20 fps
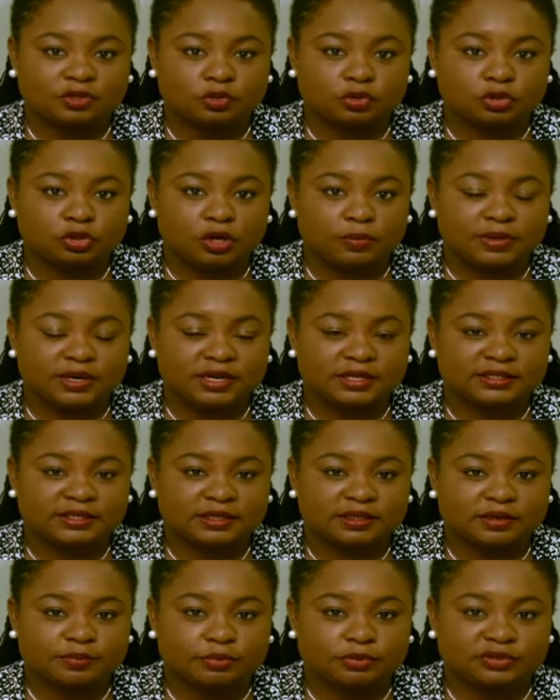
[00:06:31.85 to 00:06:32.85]
who
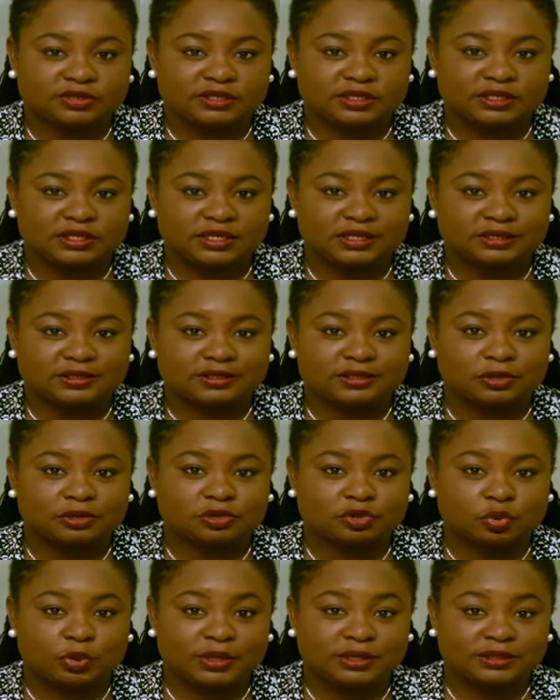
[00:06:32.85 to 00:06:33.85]
dominated the proceedings
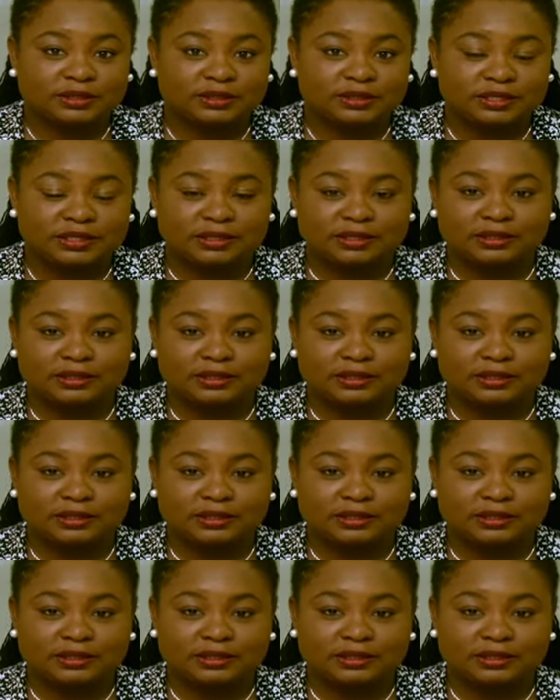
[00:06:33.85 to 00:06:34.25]
20-0,